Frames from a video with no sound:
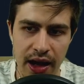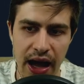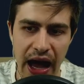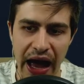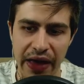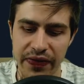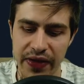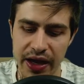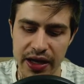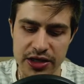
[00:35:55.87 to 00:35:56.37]

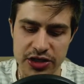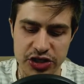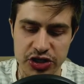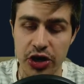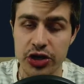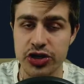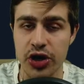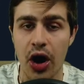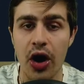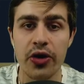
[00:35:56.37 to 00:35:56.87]
And then
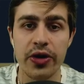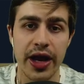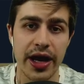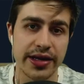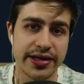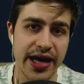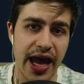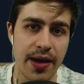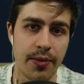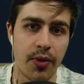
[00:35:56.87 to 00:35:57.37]
Serge Aurier
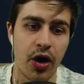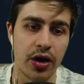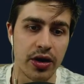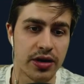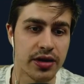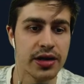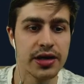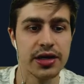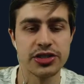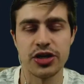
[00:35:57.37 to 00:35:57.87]
came on.
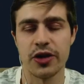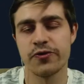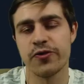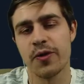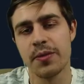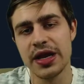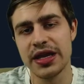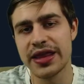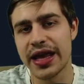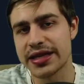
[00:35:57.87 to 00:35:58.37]
So for
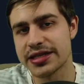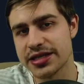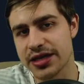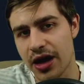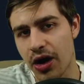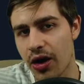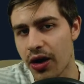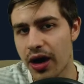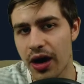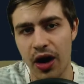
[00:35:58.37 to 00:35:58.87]
me, that's
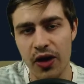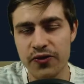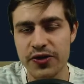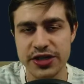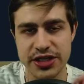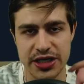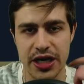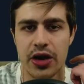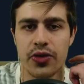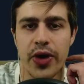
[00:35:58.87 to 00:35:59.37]

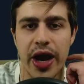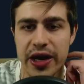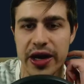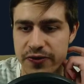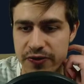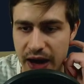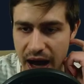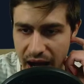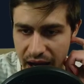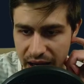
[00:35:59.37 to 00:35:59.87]
obviously a red
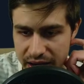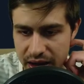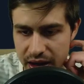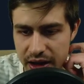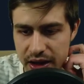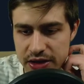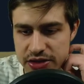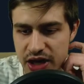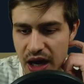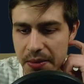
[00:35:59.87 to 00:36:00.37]
flag.
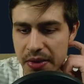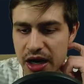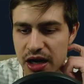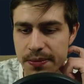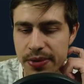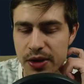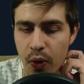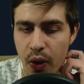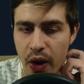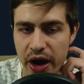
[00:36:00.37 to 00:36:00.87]
So I'm a little
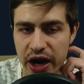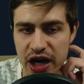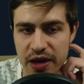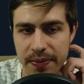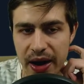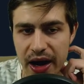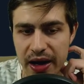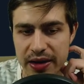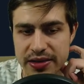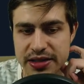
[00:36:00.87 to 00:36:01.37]
bit worried
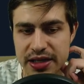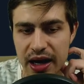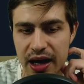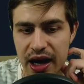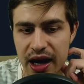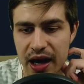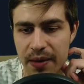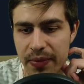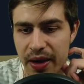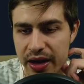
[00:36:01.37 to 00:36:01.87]
about
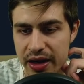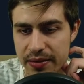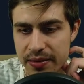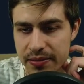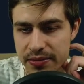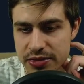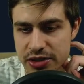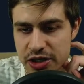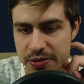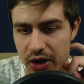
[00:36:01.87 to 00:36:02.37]
him,
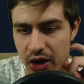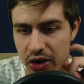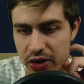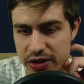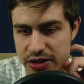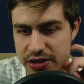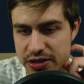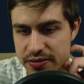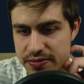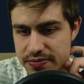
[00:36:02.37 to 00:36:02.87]
to be
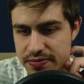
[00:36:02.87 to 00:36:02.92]
honest.